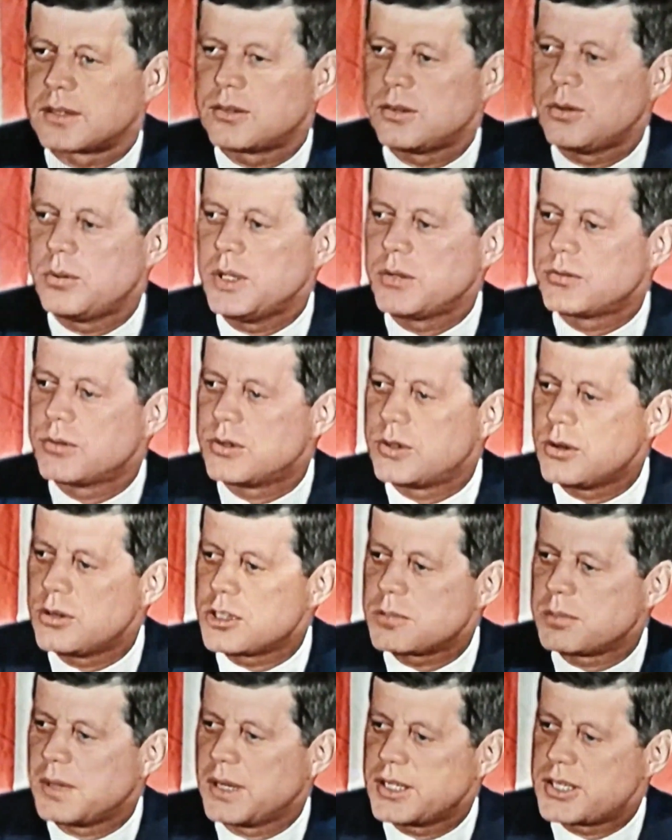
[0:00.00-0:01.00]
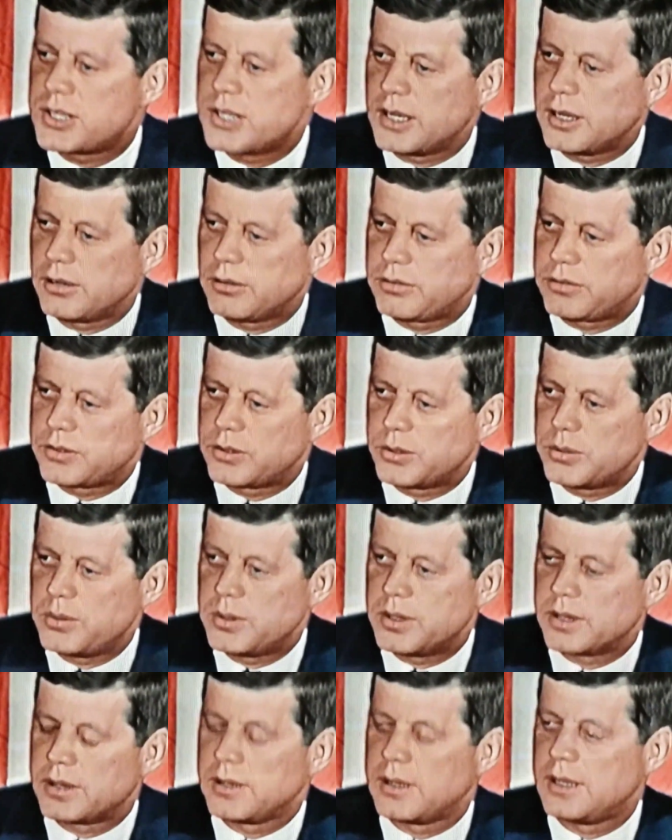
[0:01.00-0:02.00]
to introduce myself
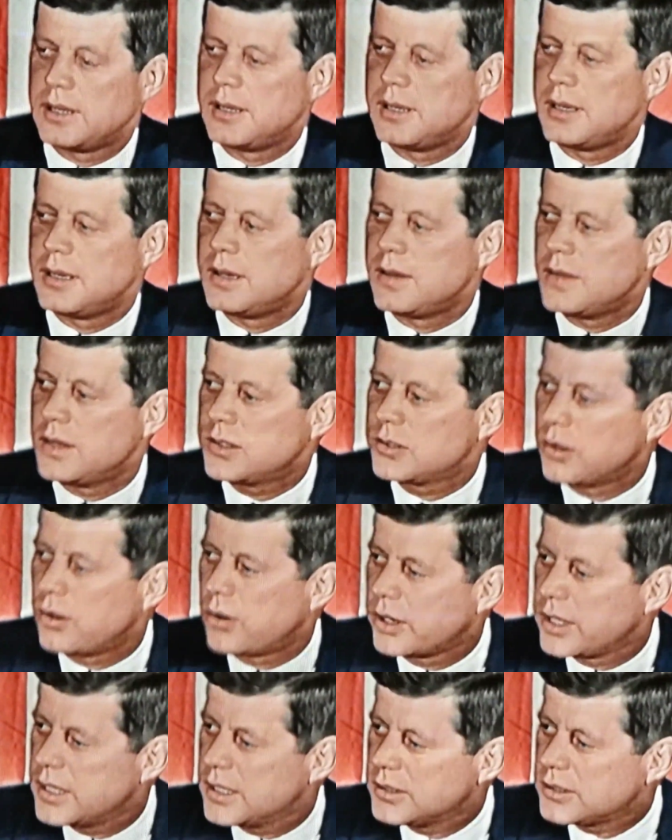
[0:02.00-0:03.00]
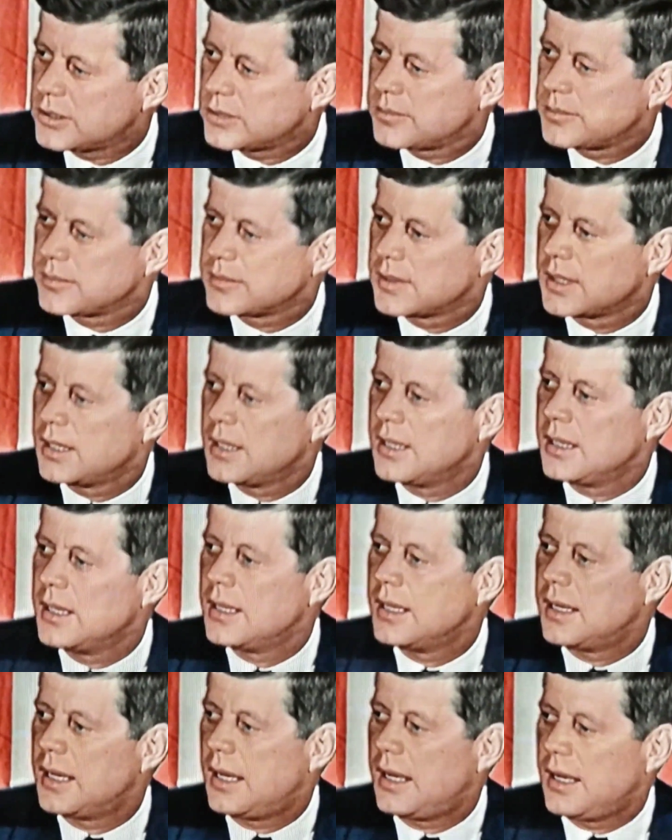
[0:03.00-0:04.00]
to this audience,
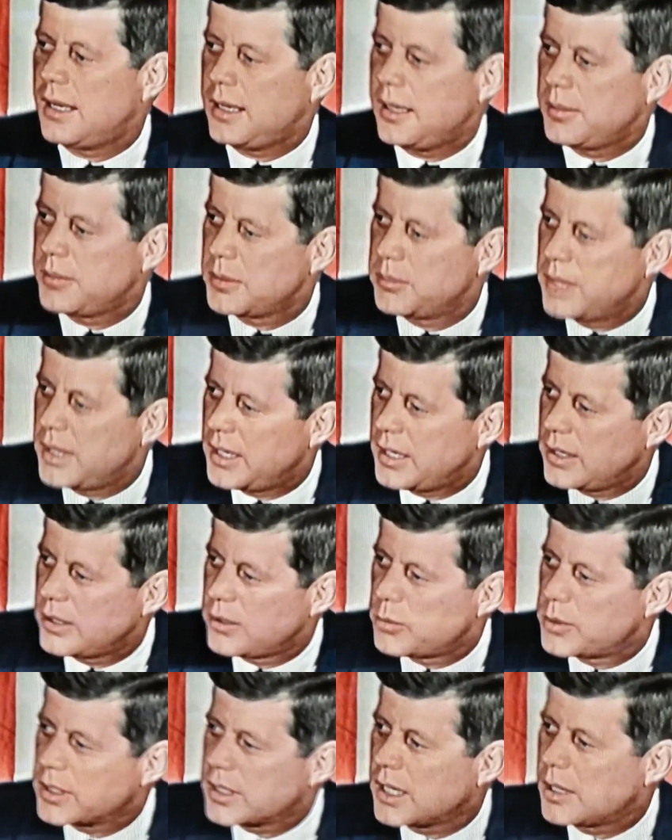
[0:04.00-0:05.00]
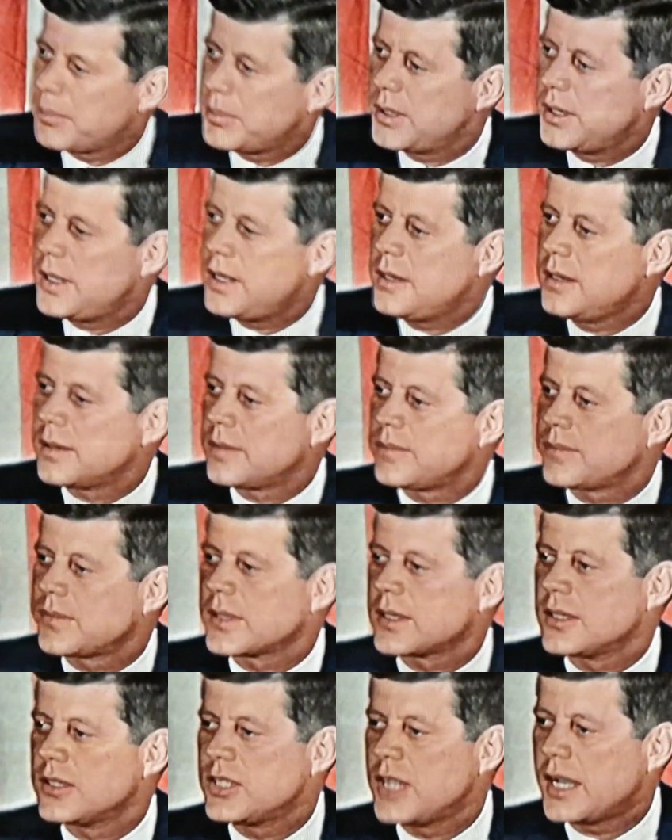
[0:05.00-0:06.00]
I am the man who accompanied
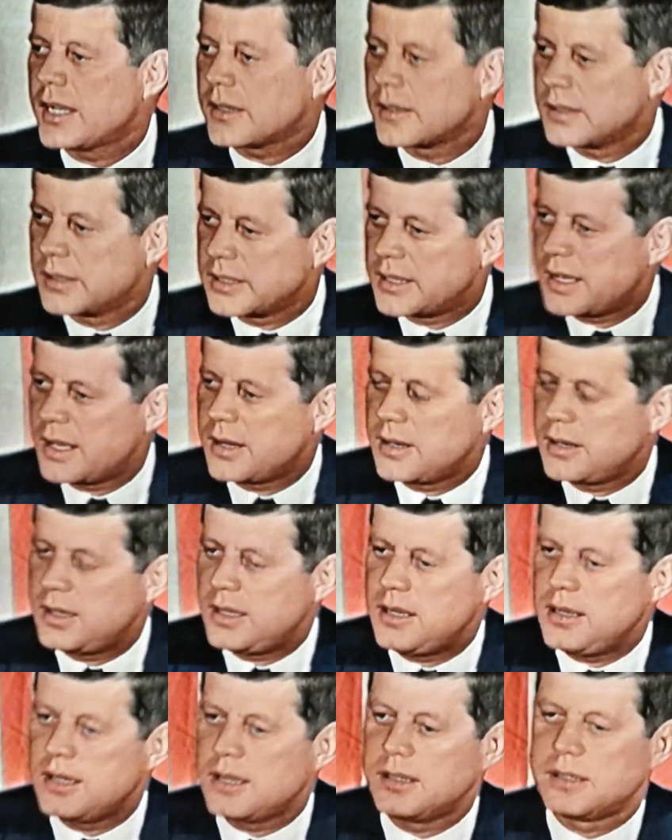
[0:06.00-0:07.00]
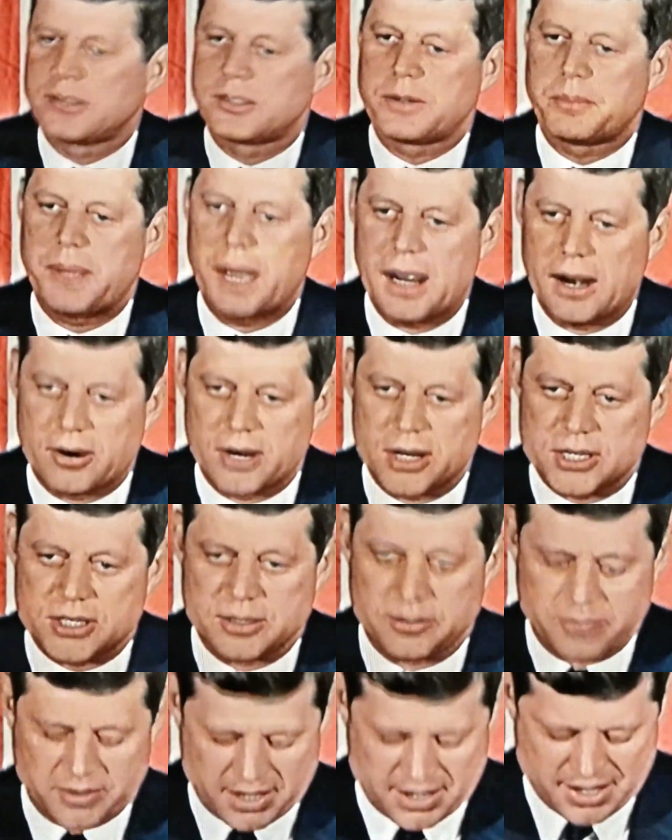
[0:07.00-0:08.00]
Jacqueline Kennedy uh, to Paris,
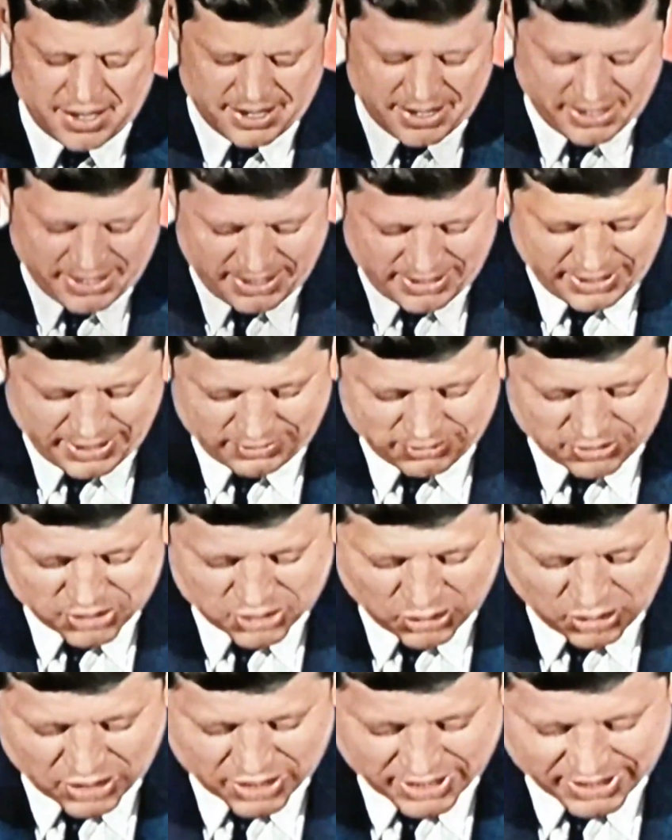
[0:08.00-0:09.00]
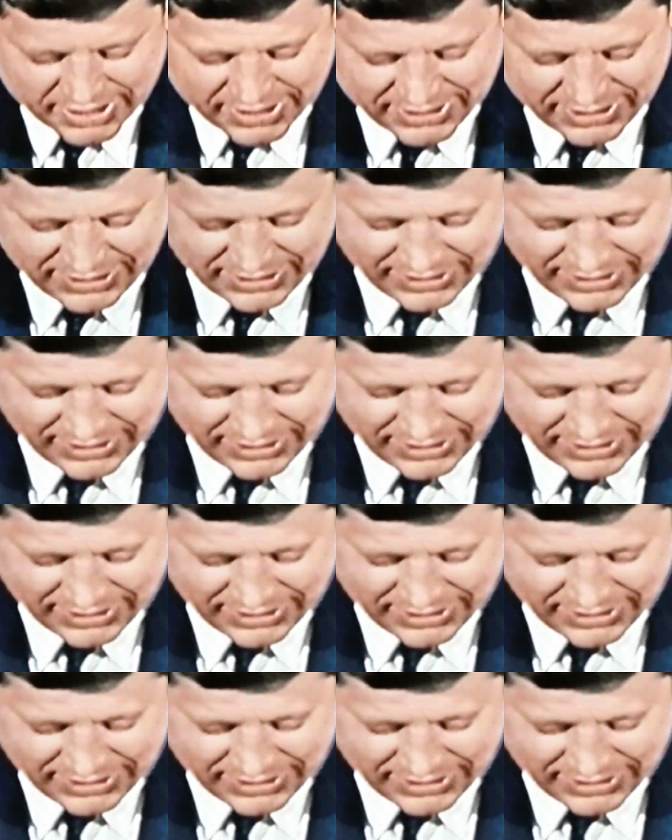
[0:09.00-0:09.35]
and I've enjoyed it.